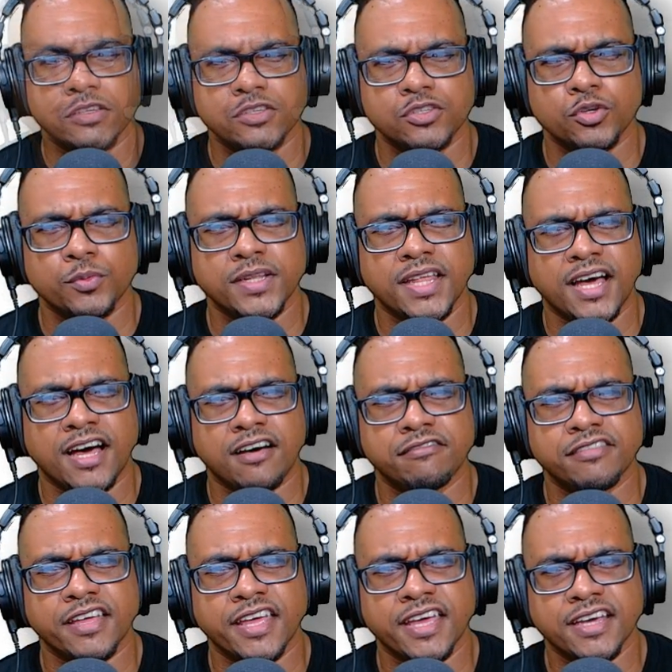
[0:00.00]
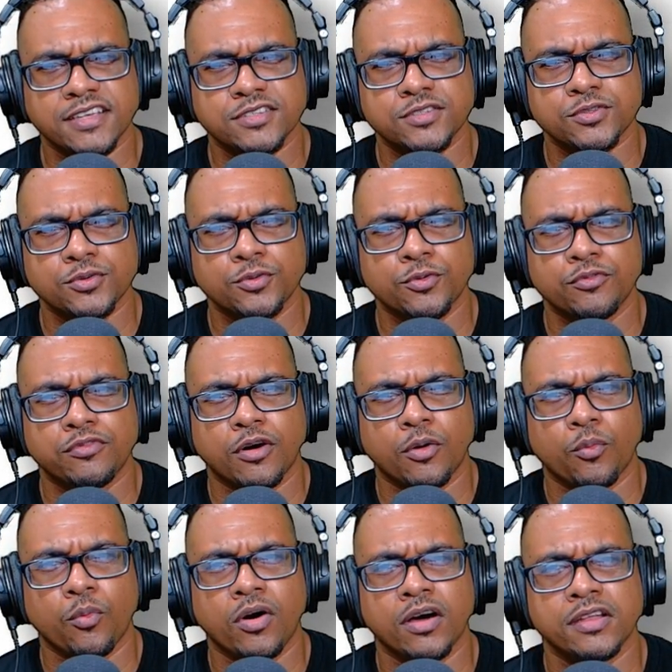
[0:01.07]
So we'll have x over
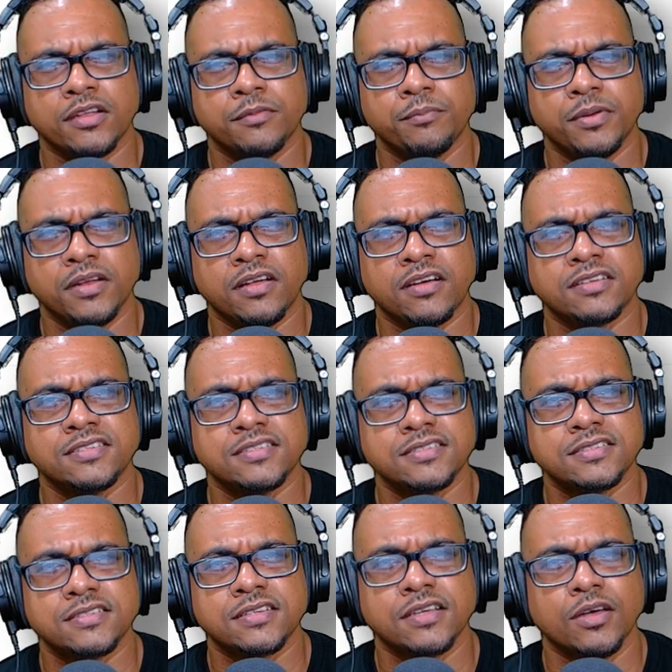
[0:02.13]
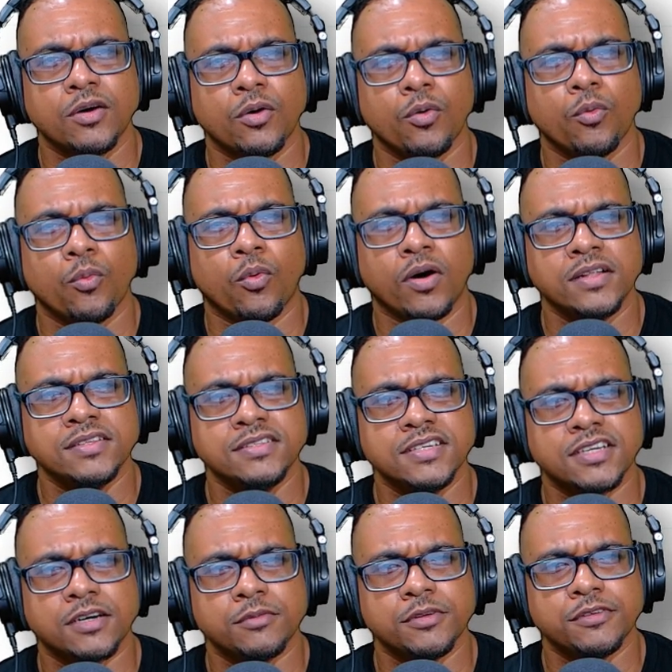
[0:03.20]
1 plus 1
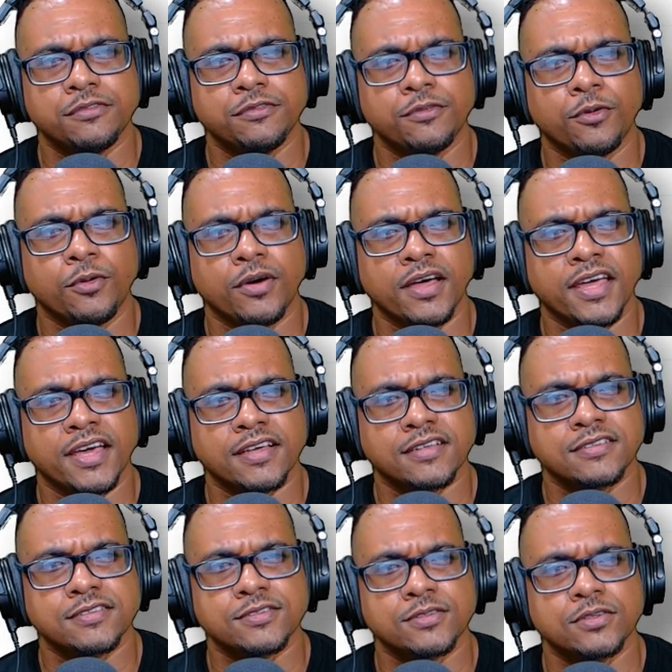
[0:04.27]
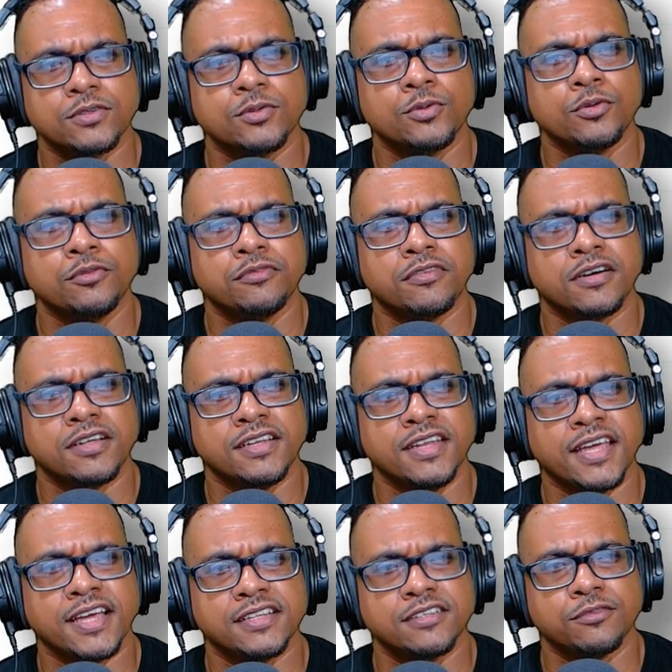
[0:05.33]
take away 4x over
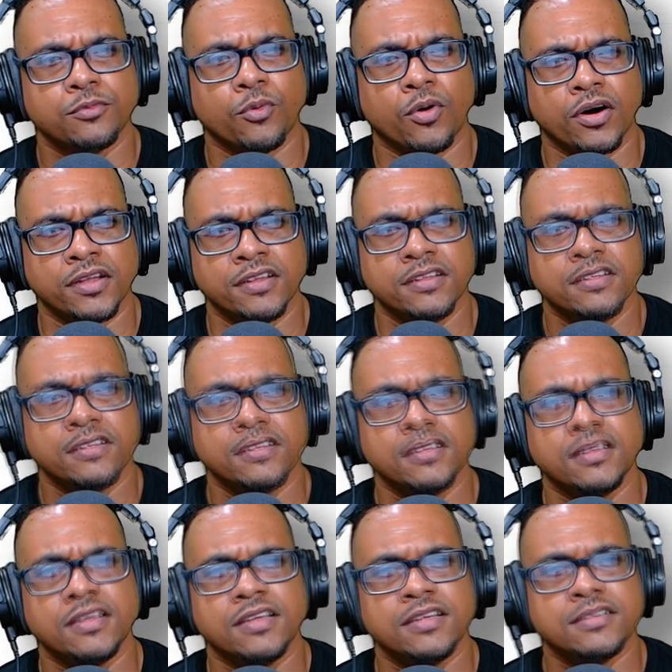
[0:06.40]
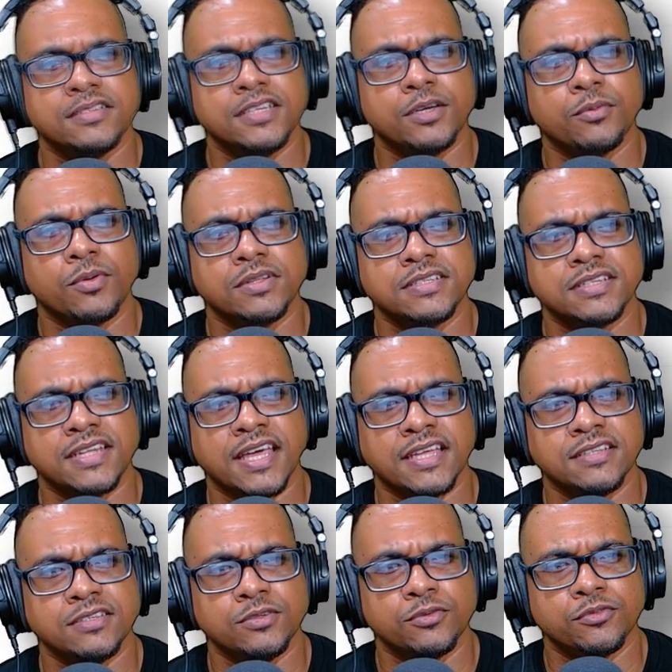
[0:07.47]
negative 1 is equal to
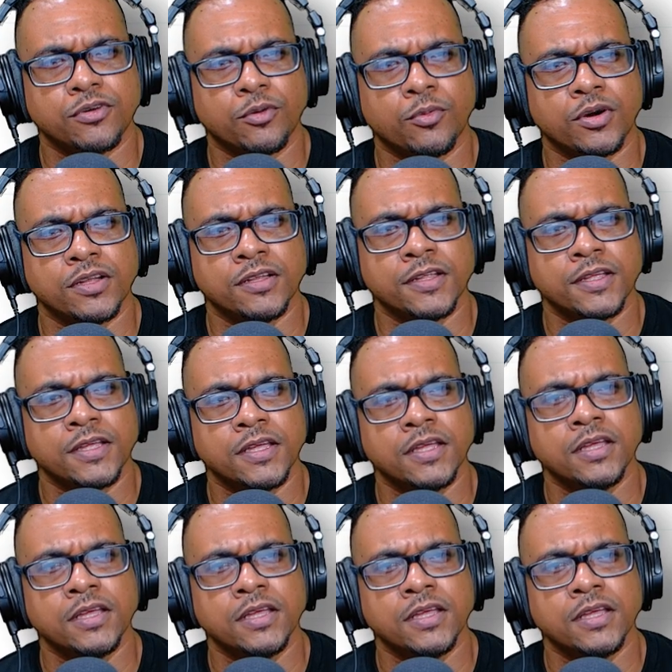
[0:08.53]
19 over 1.